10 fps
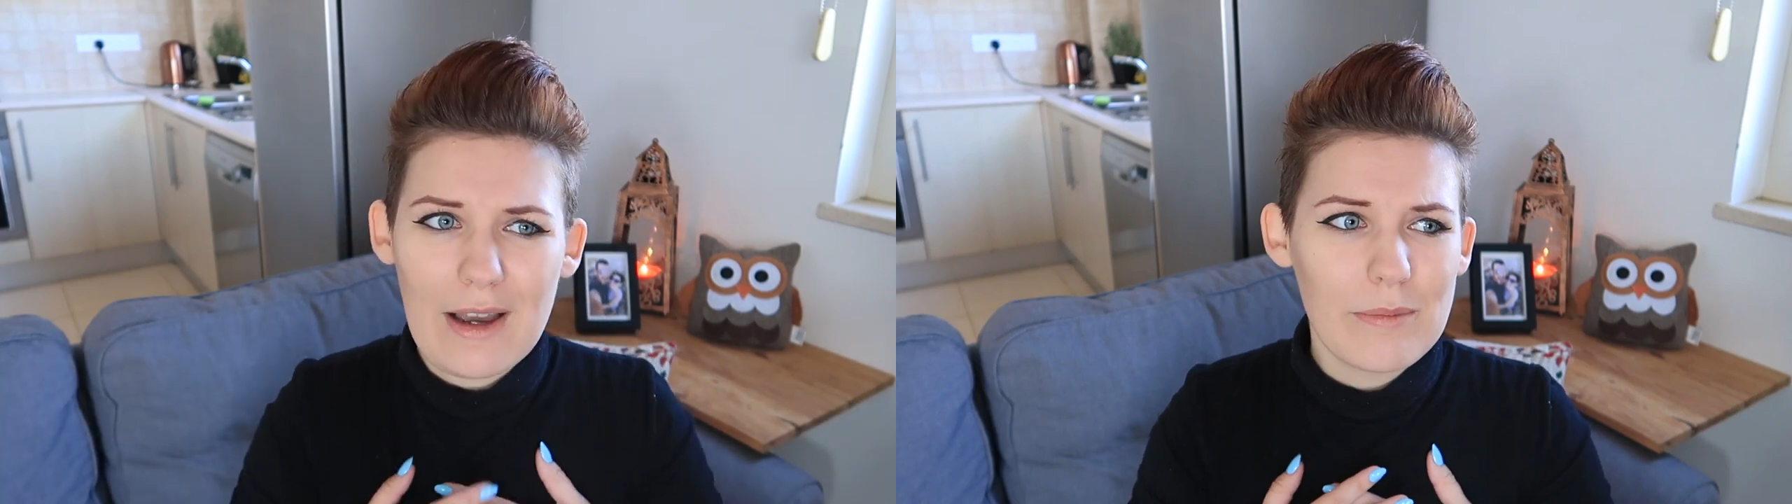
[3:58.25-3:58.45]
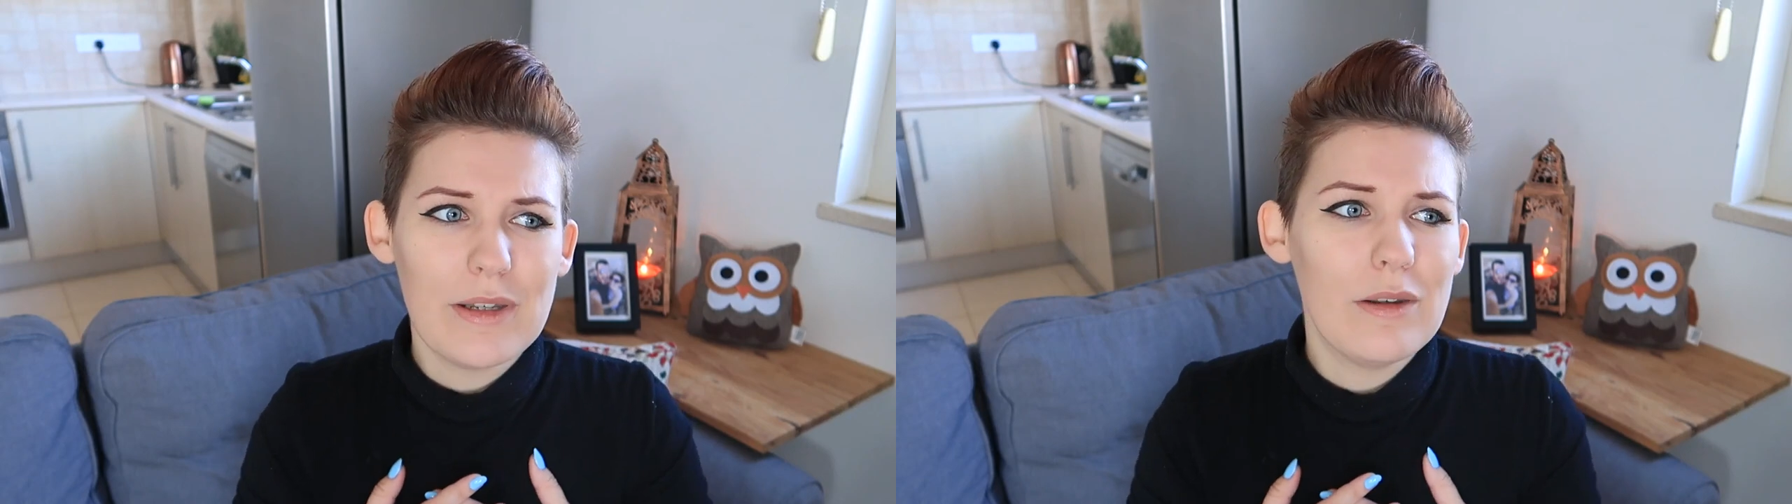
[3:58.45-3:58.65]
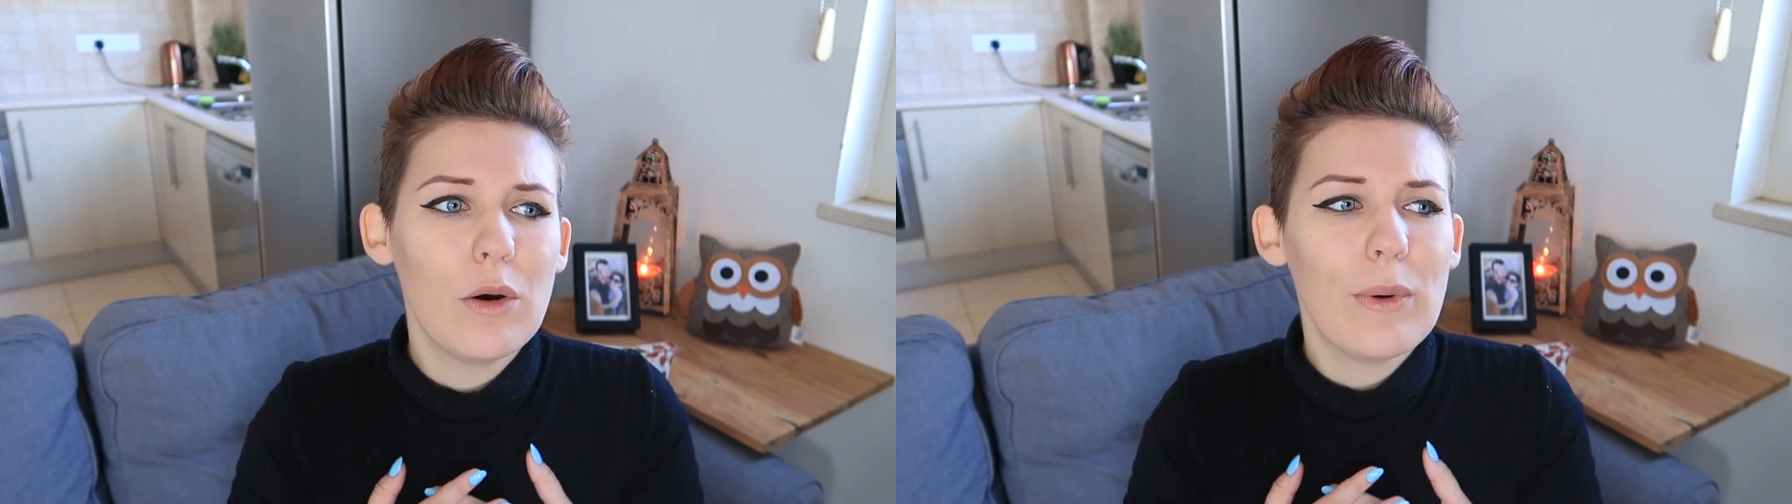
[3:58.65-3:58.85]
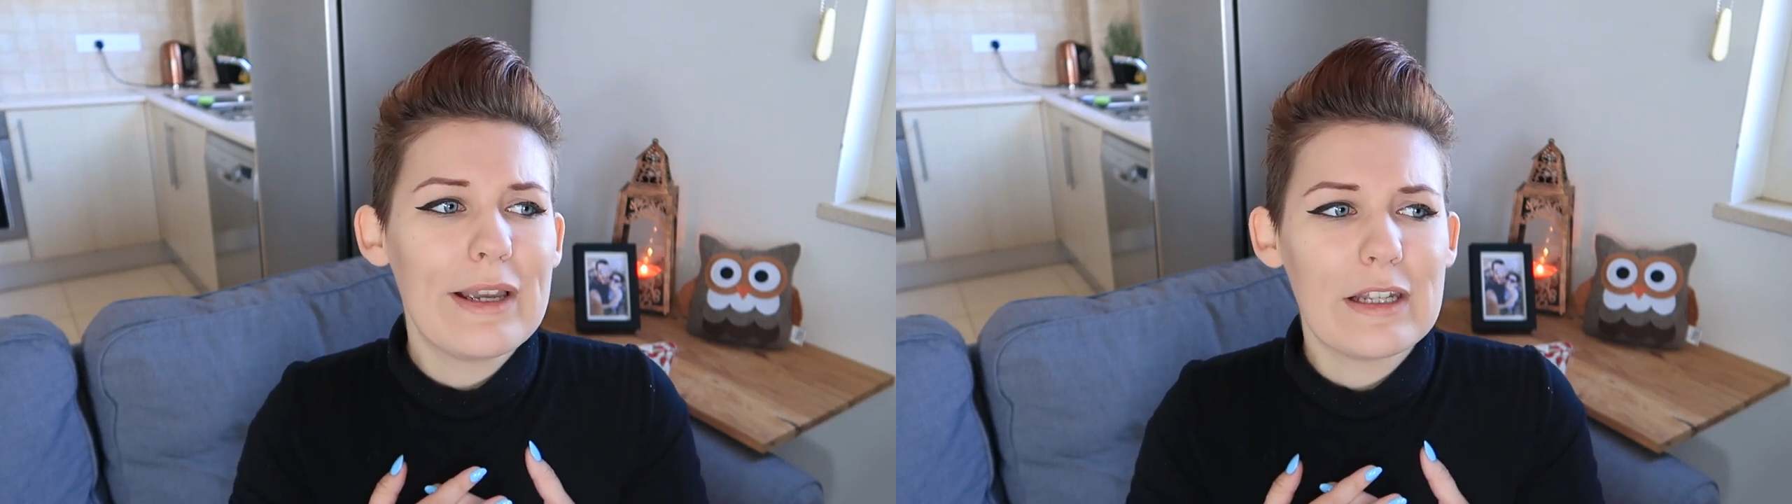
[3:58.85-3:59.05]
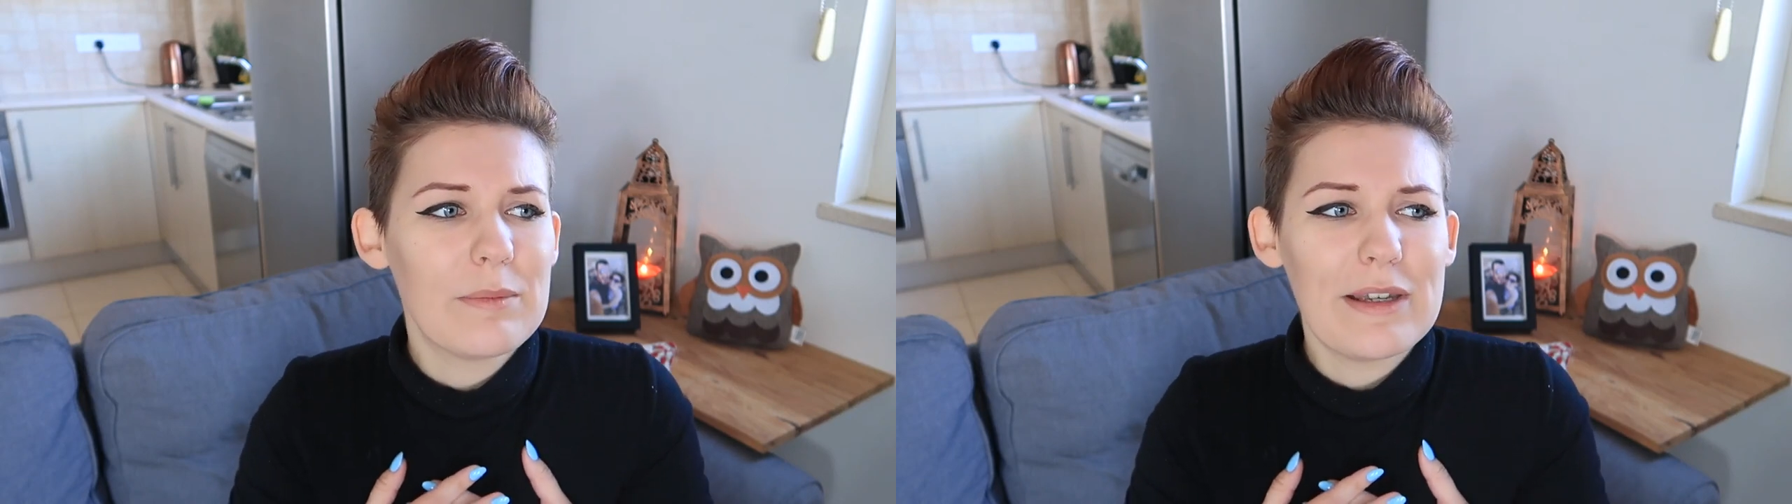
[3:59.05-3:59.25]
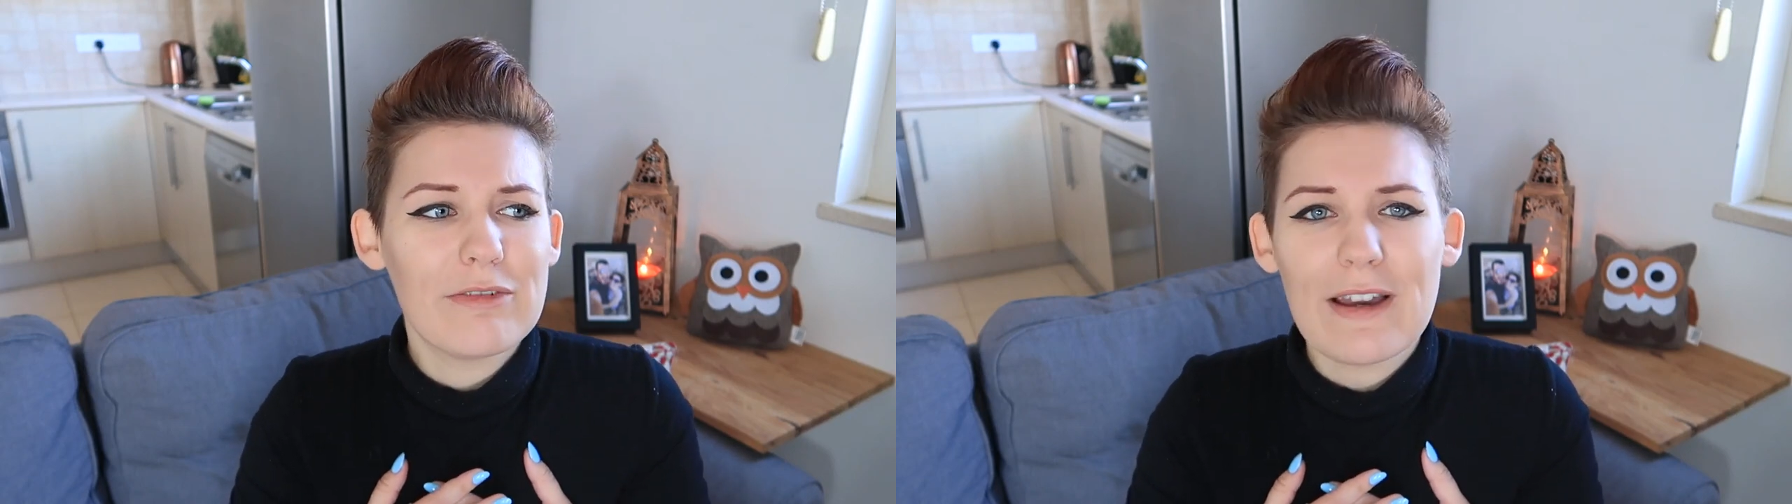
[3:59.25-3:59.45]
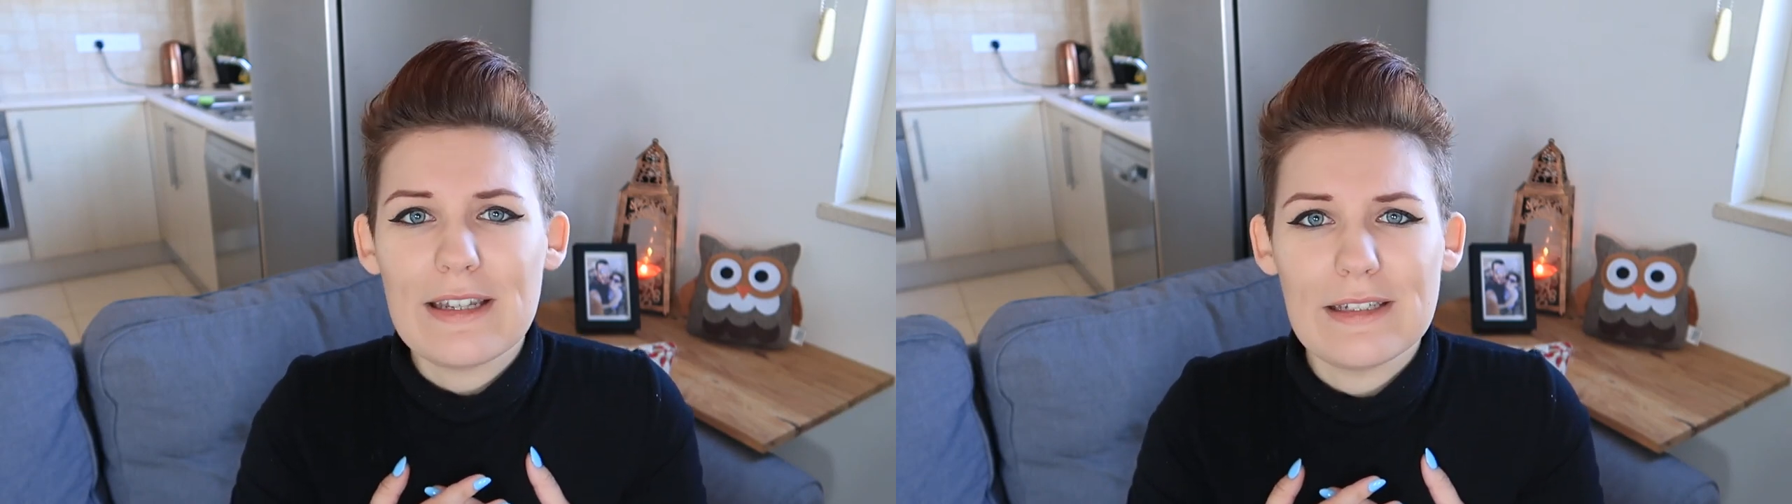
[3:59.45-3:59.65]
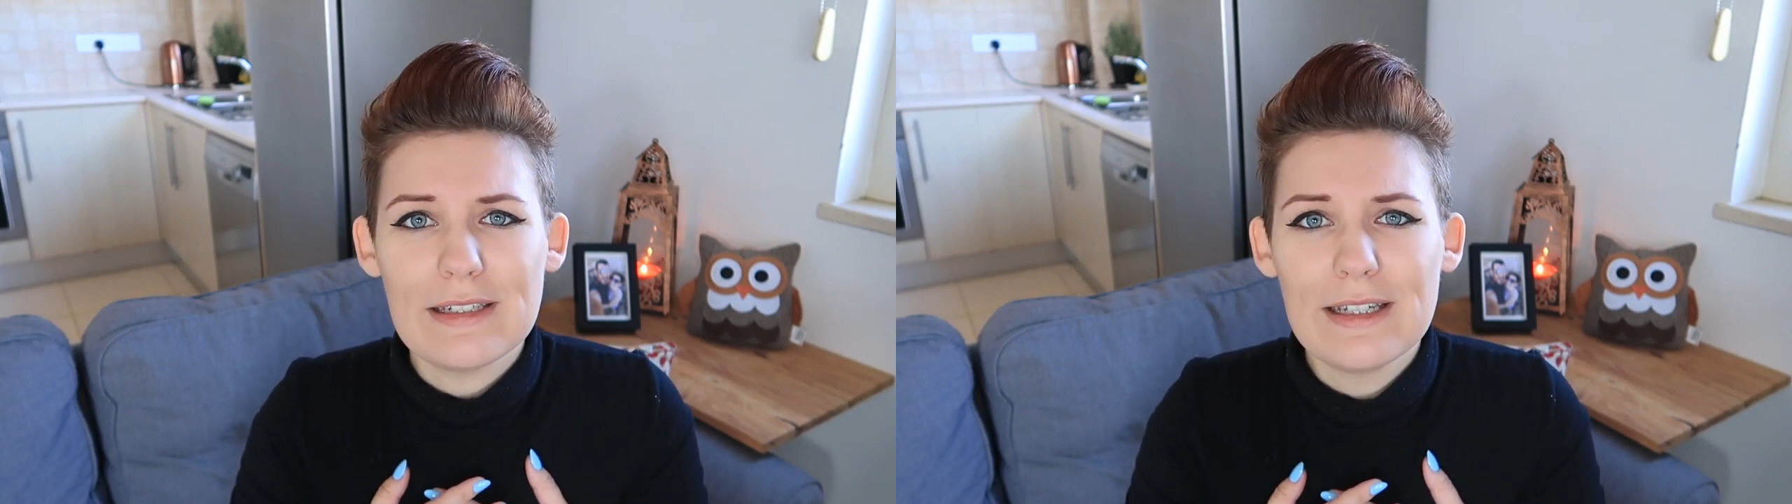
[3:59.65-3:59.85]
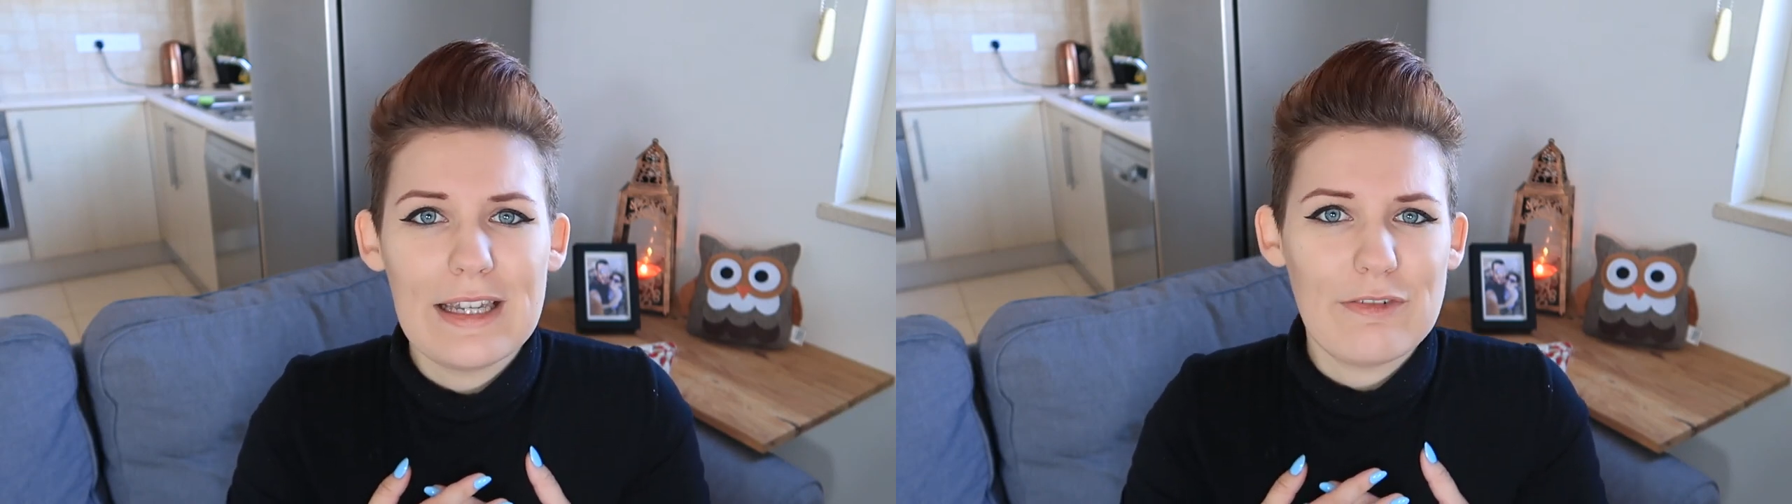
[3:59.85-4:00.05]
I am in no way going to be offended